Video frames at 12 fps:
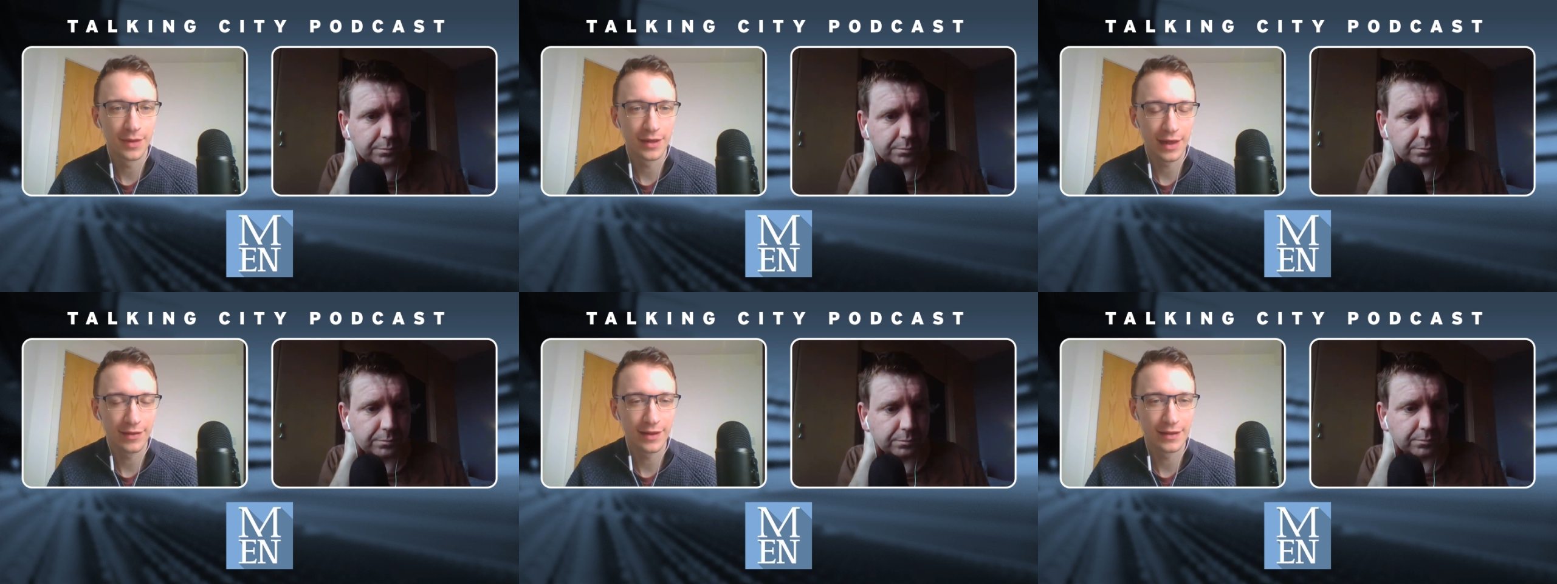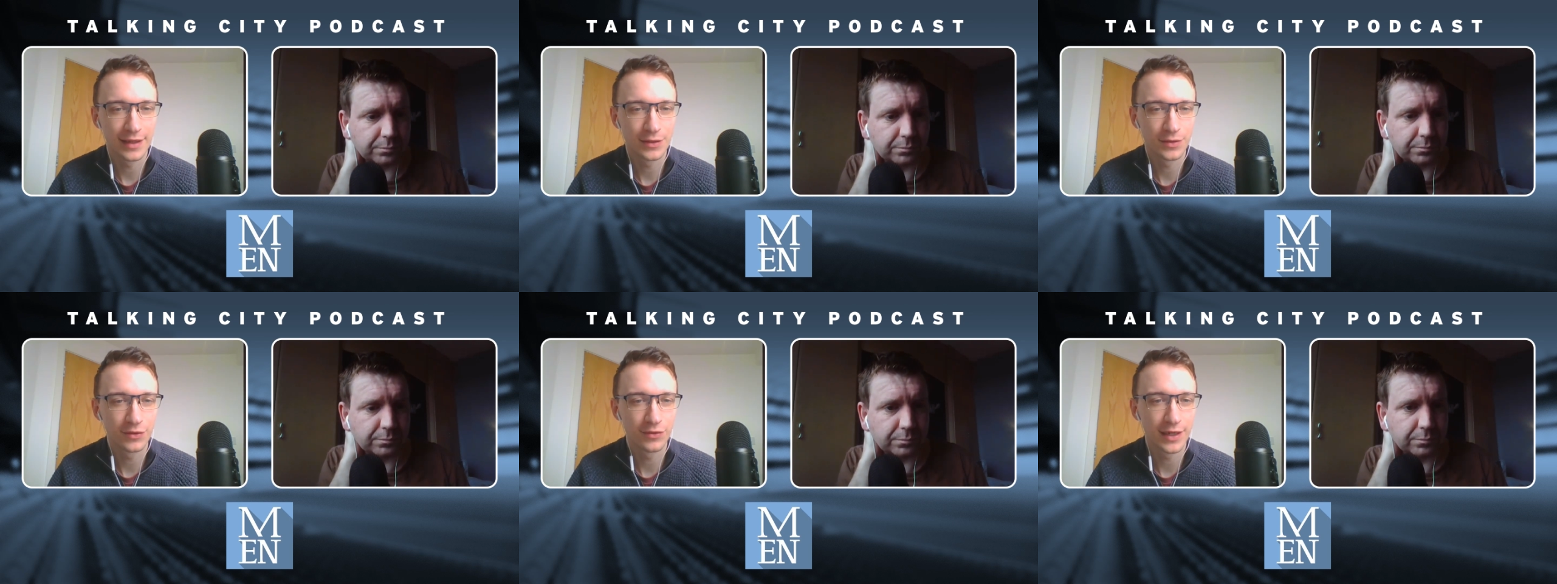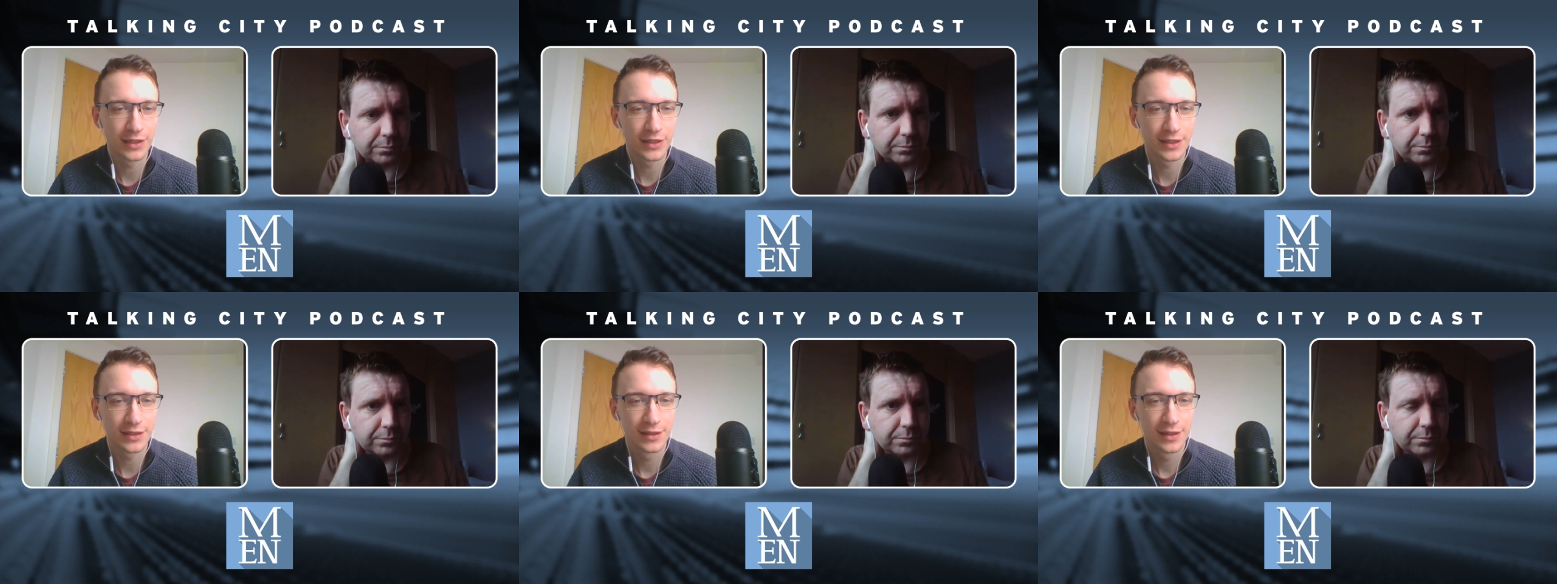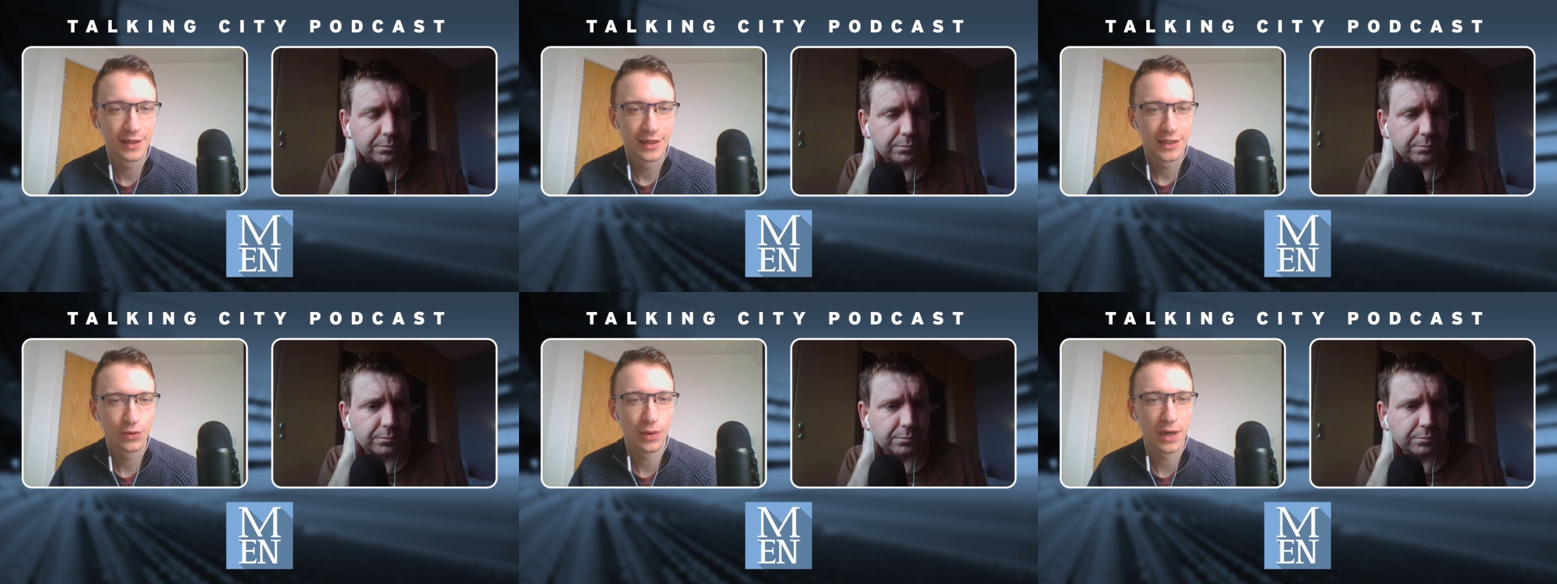Speaker 1: I, I, think this was Grealish's
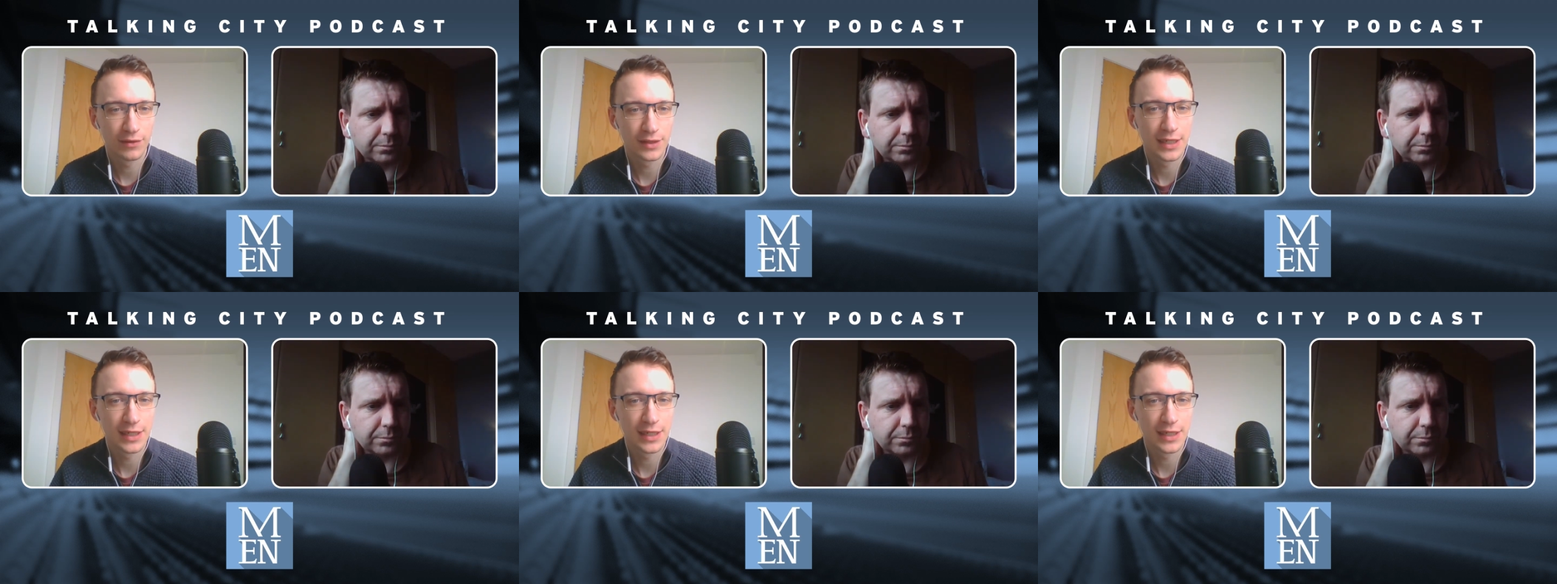12th